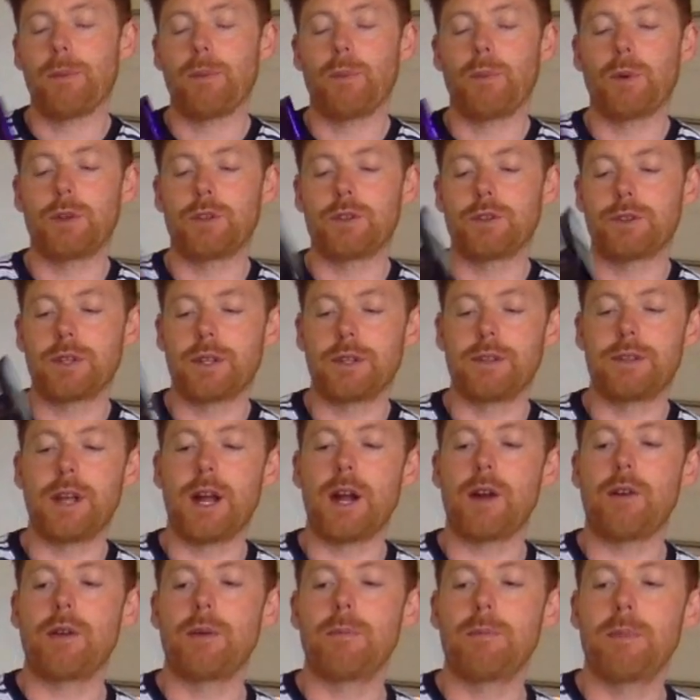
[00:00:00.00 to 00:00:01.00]
which is a
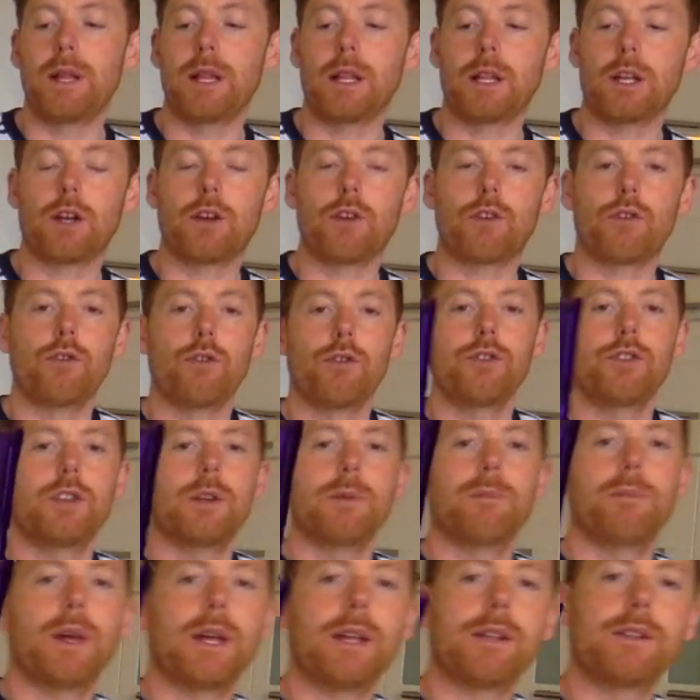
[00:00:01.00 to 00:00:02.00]
dairy milk
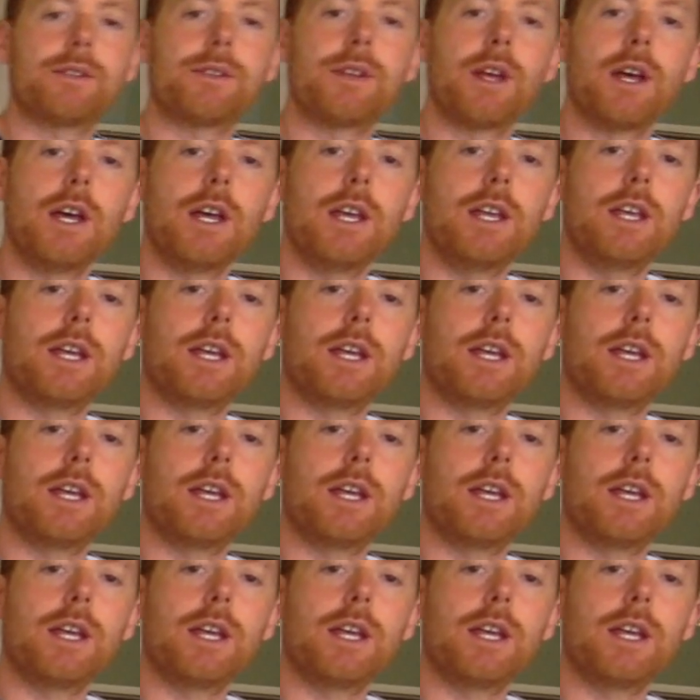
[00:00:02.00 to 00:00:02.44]
Crunchie bits.